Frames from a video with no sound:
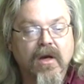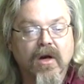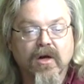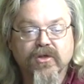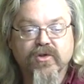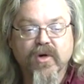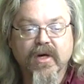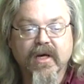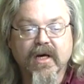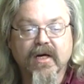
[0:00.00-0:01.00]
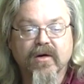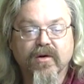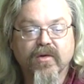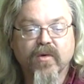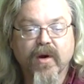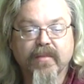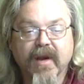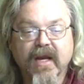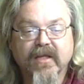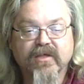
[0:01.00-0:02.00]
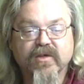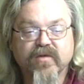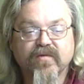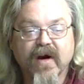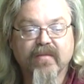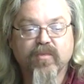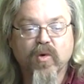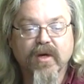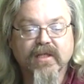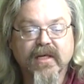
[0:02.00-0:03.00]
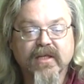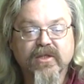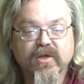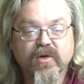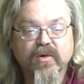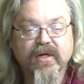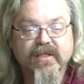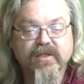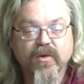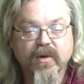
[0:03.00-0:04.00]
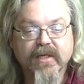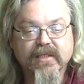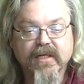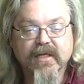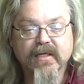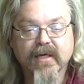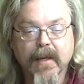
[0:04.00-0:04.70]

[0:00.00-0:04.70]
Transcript: Australia, earthquake magnitude 5.2 hits Queensland.